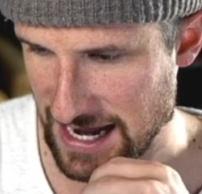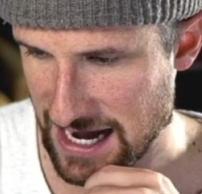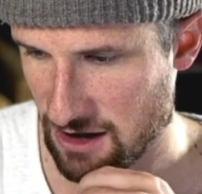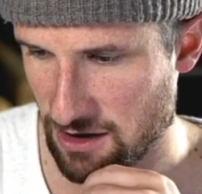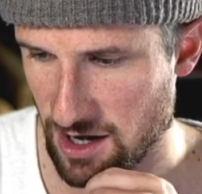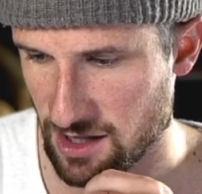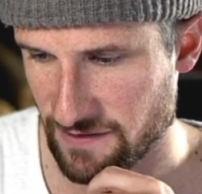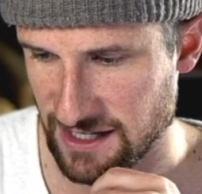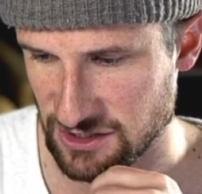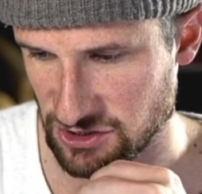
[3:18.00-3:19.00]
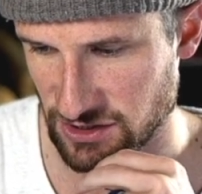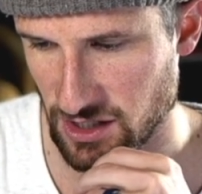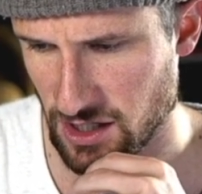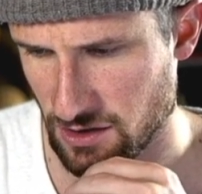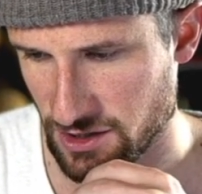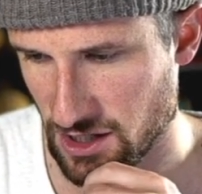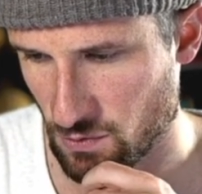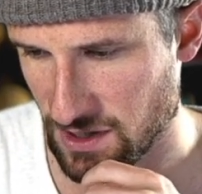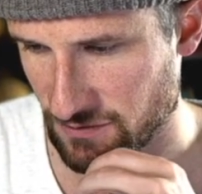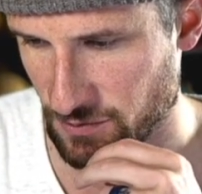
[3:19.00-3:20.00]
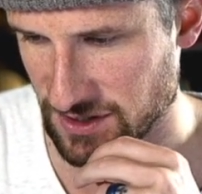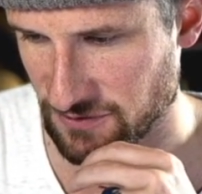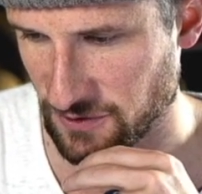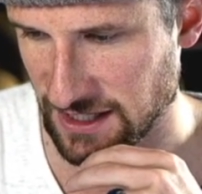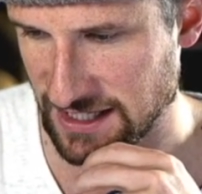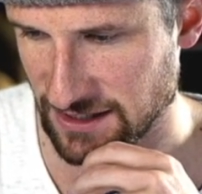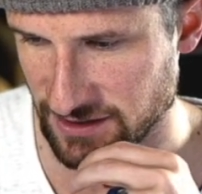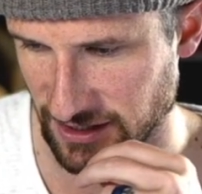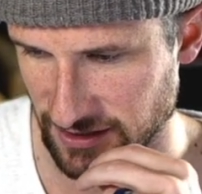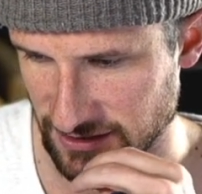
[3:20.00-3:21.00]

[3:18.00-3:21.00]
now all of that shit. Oh, yo, what, what the freak killed it?